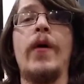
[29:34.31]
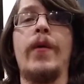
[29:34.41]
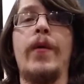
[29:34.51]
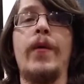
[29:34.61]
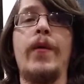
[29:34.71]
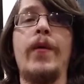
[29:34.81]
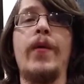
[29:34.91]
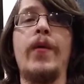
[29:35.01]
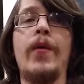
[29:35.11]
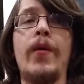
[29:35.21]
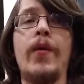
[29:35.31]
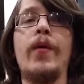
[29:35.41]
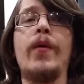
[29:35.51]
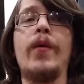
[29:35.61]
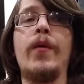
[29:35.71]

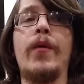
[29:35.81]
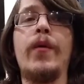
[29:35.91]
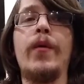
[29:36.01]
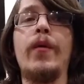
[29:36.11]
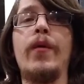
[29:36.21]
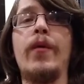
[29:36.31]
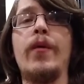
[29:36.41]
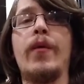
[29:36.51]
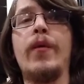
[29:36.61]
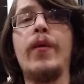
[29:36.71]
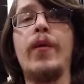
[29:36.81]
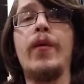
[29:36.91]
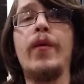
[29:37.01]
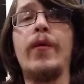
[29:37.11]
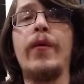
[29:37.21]
two, two,
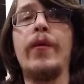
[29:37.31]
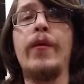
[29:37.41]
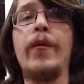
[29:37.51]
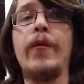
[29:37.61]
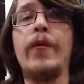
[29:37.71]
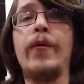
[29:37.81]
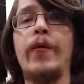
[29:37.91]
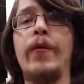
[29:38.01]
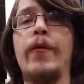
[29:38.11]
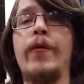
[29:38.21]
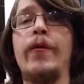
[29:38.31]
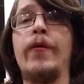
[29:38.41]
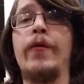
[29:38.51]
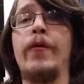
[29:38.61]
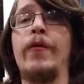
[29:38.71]
two, two,
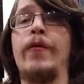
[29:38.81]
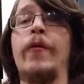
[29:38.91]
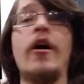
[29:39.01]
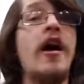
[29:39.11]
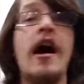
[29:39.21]
two, two.